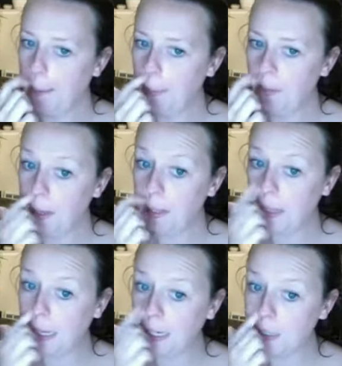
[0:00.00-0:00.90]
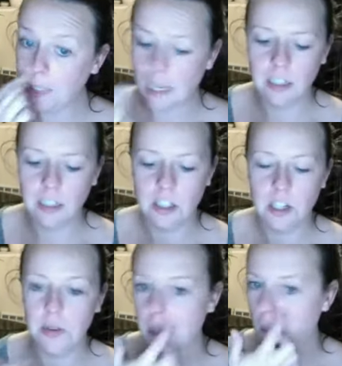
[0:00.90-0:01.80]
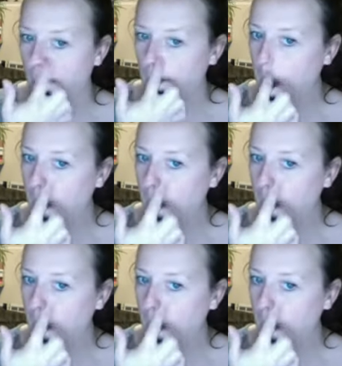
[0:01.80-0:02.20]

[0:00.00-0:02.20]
bit of a cleaning challenge going on